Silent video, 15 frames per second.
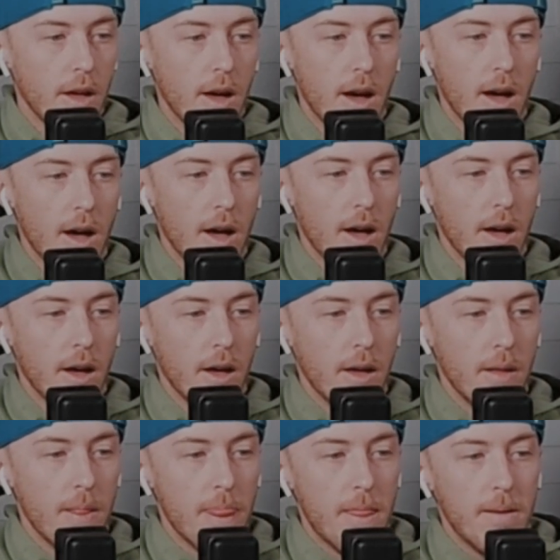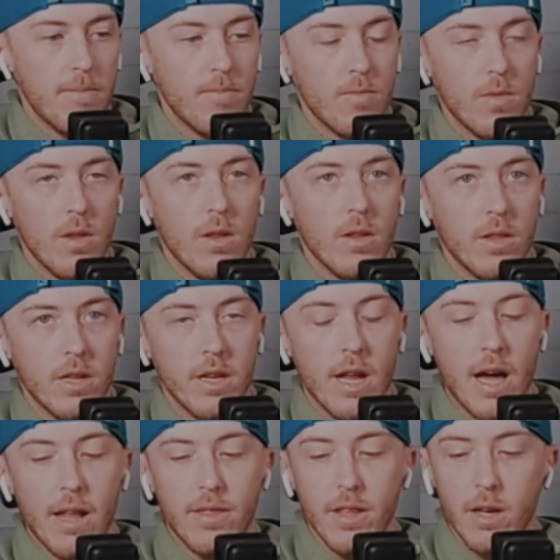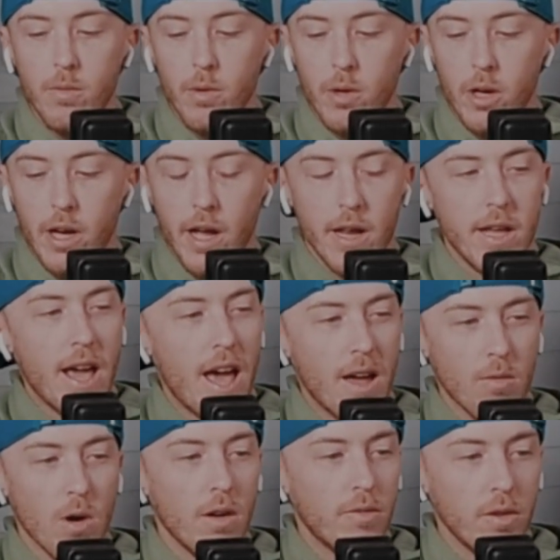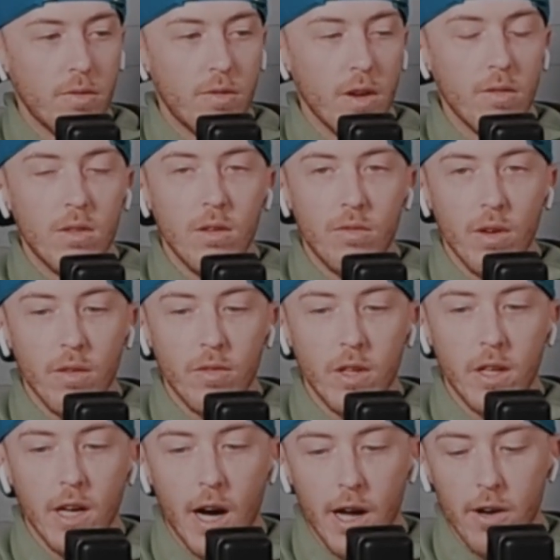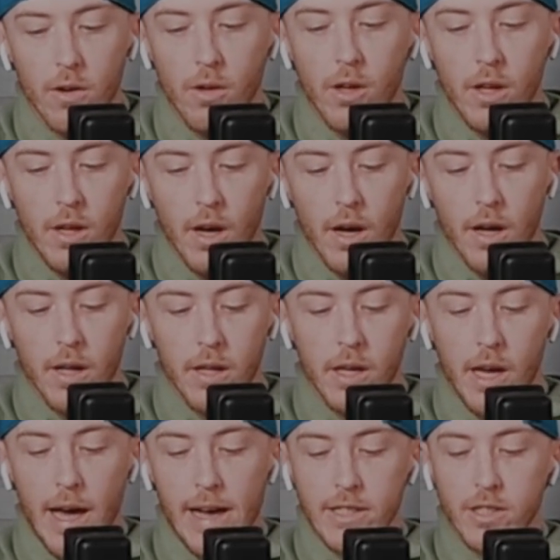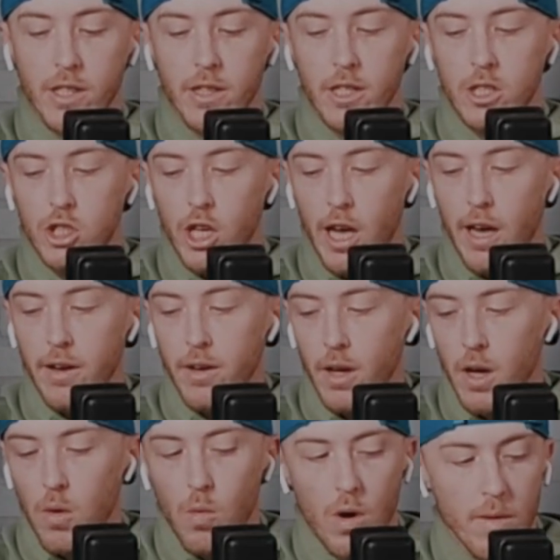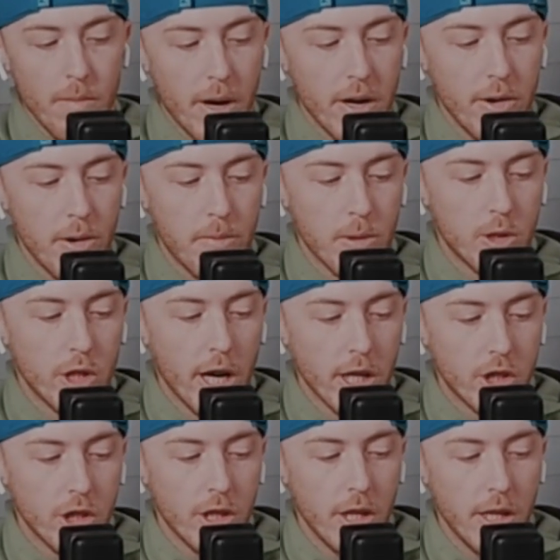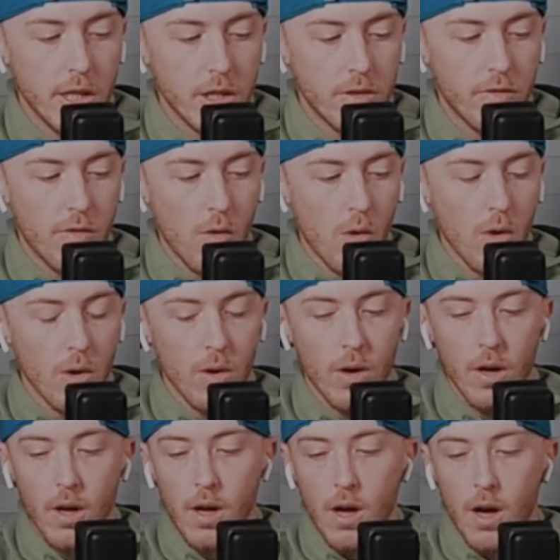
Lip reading: uh did not think we were gonna, yeah, roughly 50-50. Connor, he asked in the chat what my new projection is for